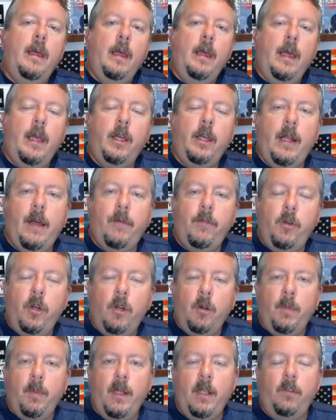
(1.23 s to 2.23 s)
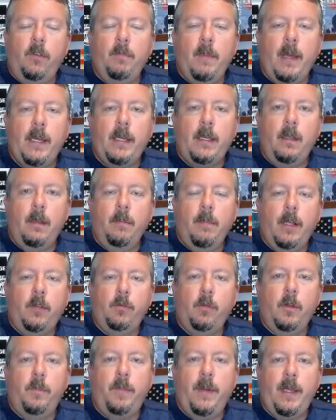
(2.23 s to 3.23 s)
Hey, good afternoon, everybody. It's Mike here,
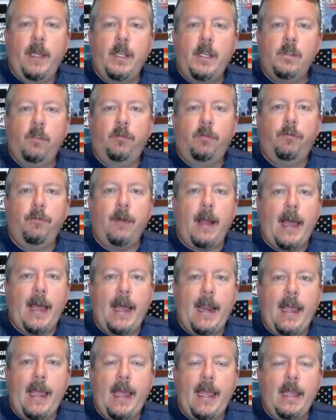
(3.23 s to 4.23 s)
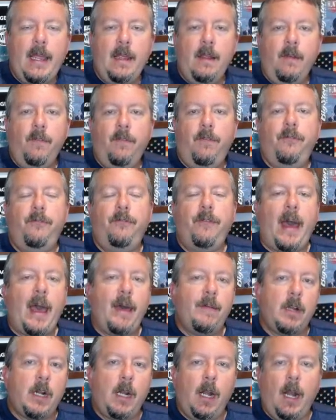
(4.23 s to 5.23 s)
Mike's Weather Page. It's Friday,
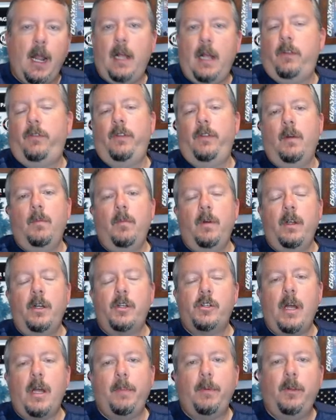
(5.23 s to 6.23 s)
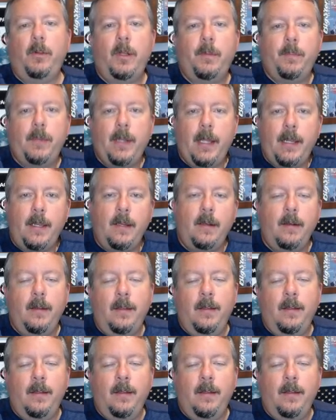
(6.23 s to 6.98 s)
5 o'clock somewhere, tropical update.